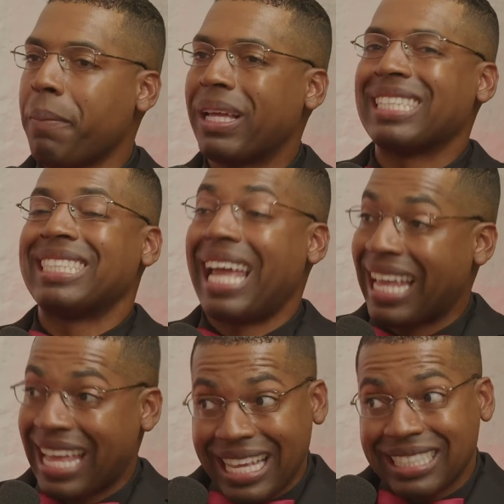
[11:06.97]
Because that
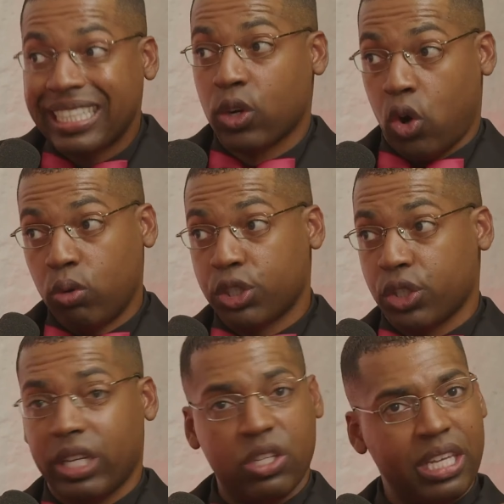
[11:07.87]
is their
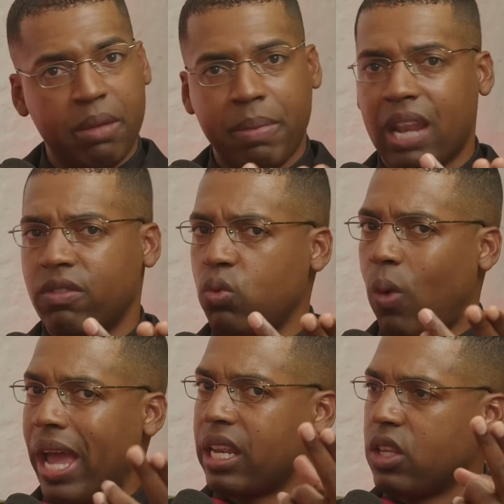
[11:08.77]
culture. You can get mad if yeah, you're
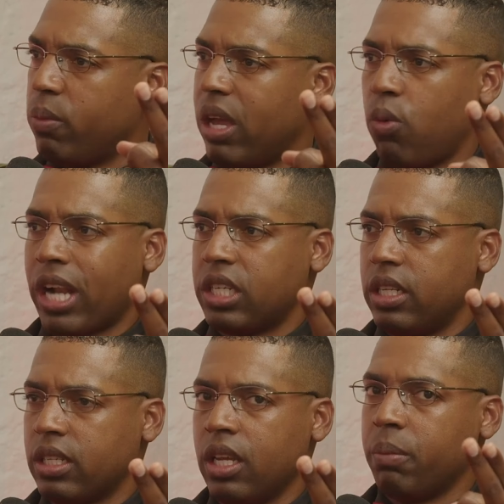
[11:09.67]
white and you man watching
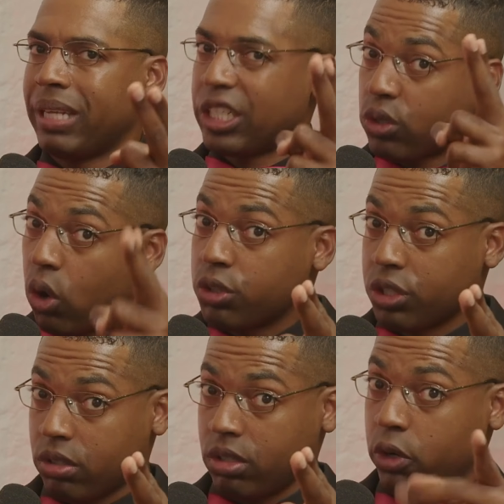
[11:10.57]
this, but that's your
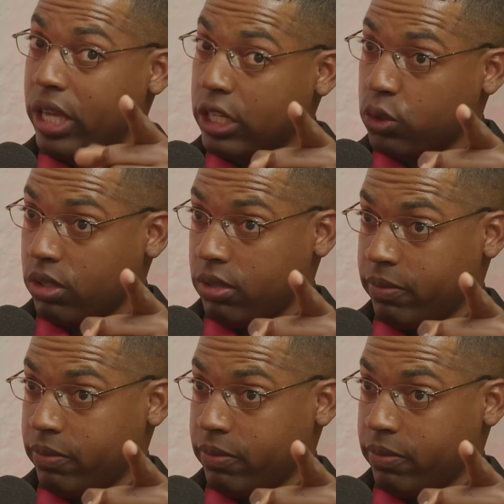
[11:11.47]
culture. Learn your history.